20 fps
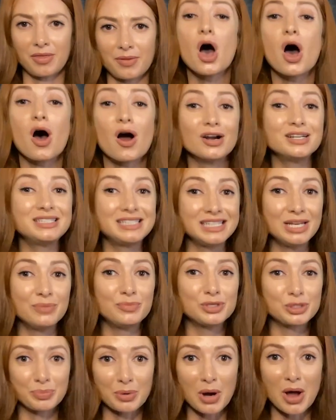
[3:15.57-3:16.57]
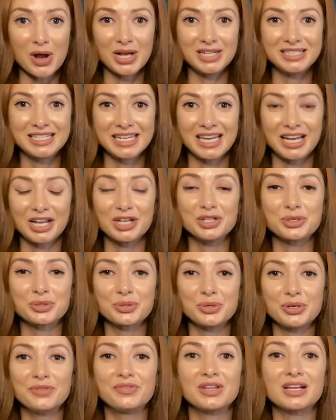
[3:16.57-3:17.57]
Our team was brought on to get
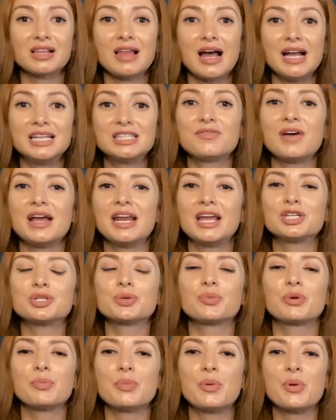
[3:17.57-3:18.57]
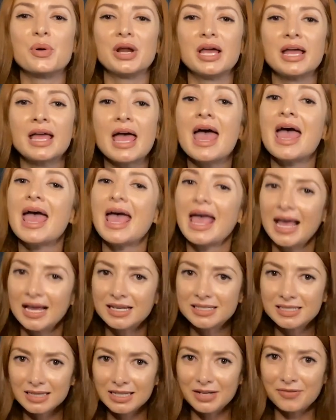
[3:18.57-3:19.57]
control of the client's financial reporting and
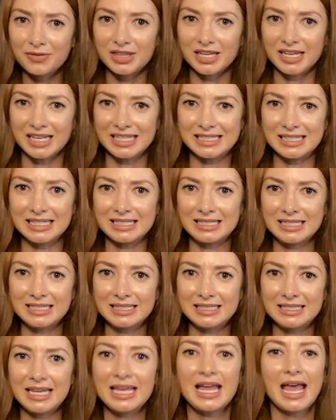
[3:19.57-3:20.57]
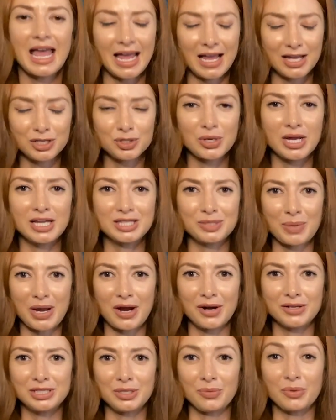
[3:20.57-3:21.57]
deliver the consistency and
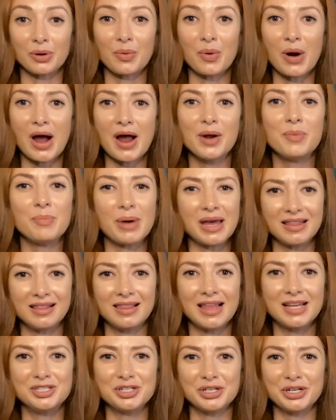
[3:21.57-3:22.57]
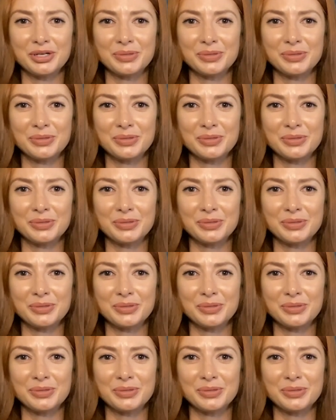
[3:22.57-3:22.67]
transparency required by the lender.